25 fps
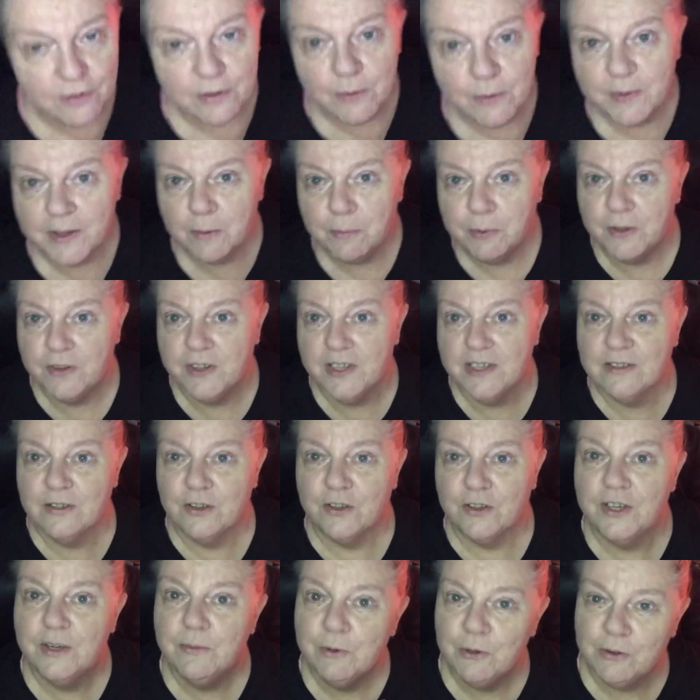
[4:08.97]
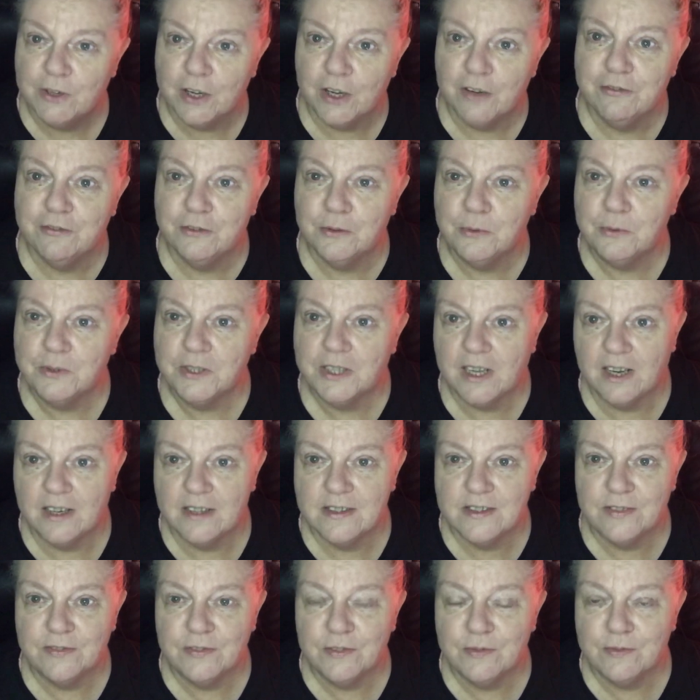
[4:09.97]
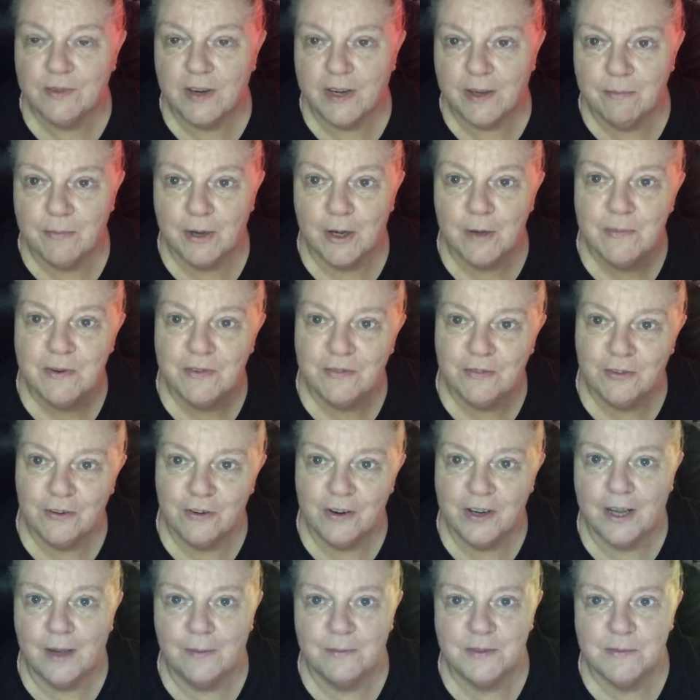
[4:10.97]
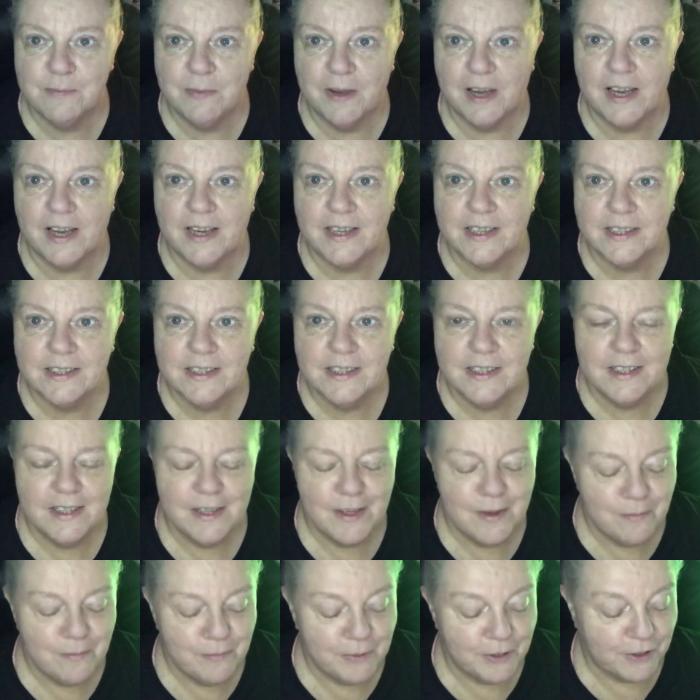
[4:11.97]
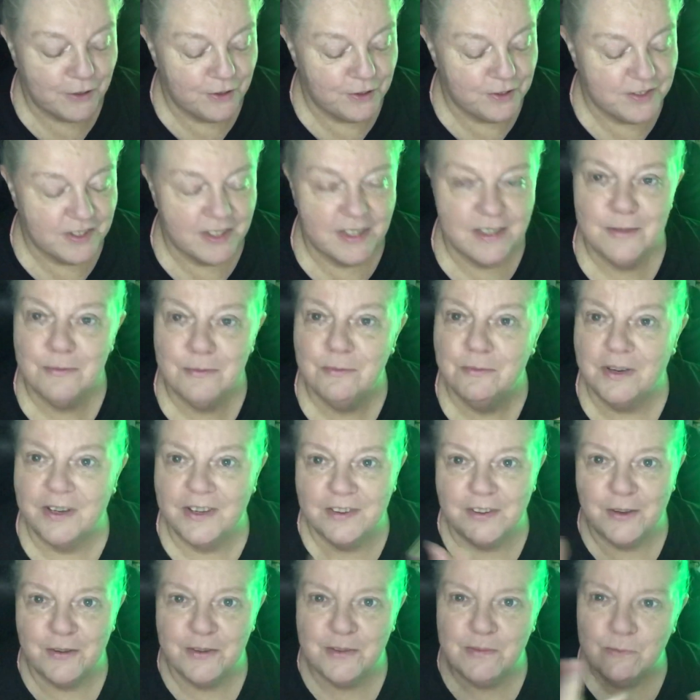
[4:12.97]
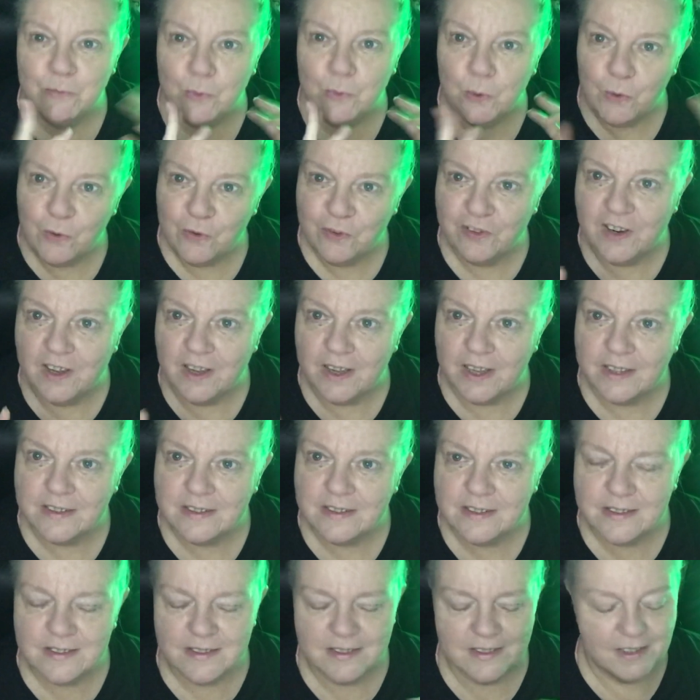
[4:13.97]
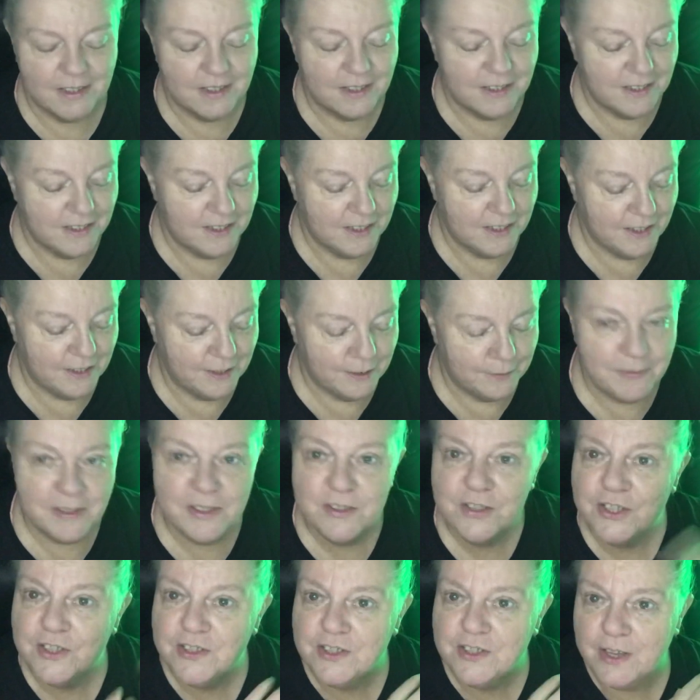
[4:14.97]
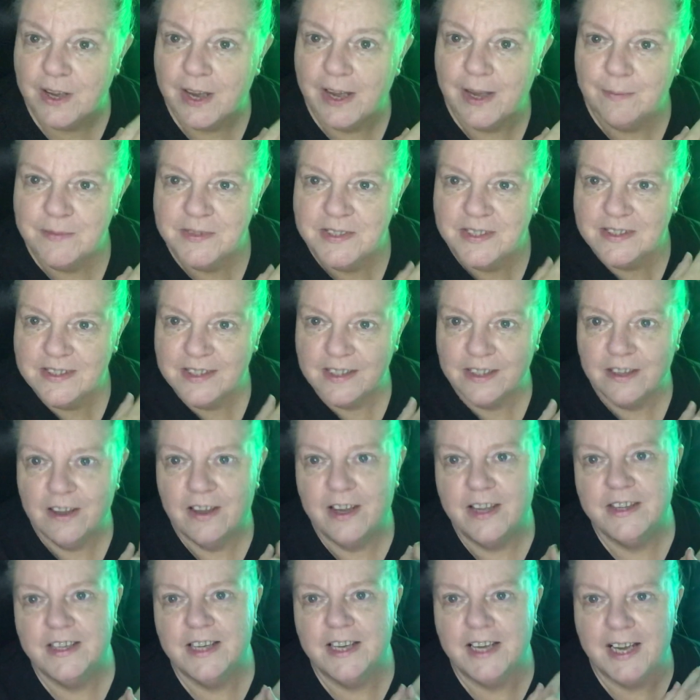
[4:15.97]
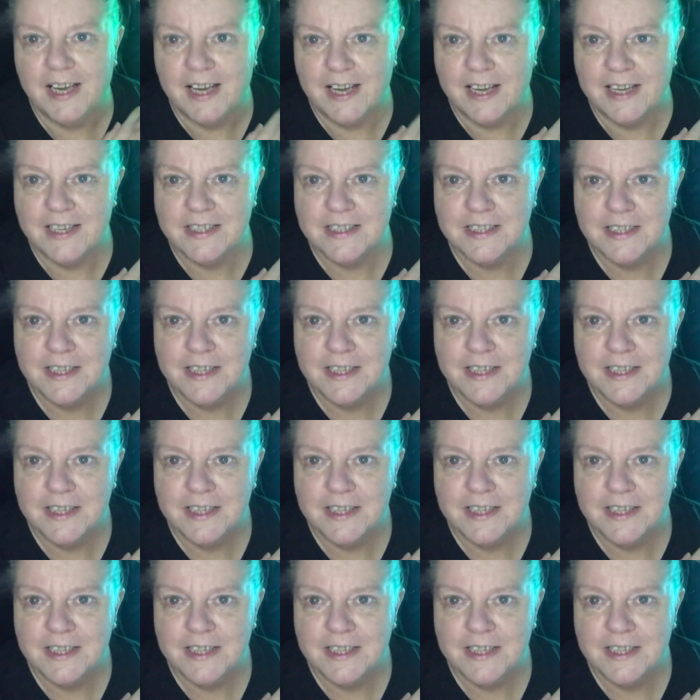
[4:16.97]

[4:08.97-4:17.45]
when I put this on, it will go through all the colours of the rainbow before it comes back, because it's one of those morph lights. It just so happens it's the light that I had